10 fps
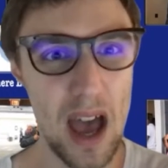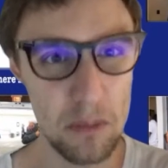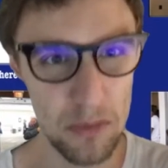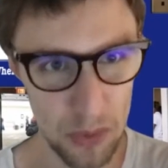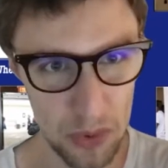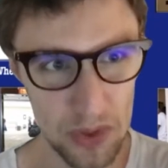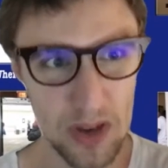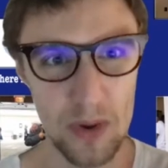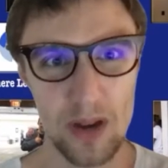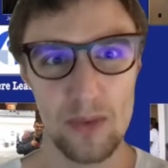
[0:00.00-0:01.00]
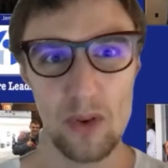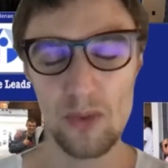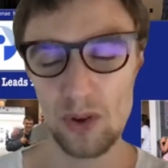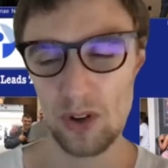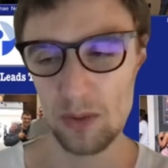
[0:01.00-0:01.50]
I'm thoroughly grateful
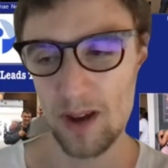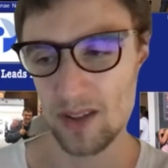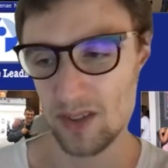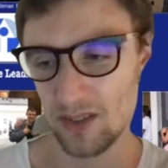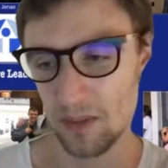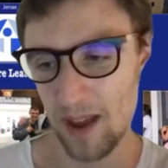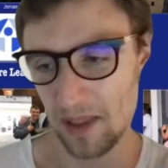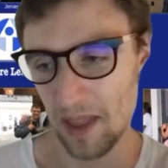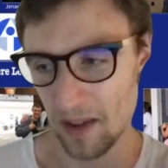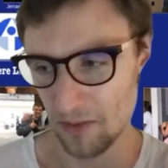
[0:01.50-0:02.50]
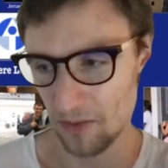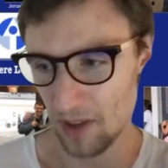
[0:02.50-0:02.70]
for her presence in my life.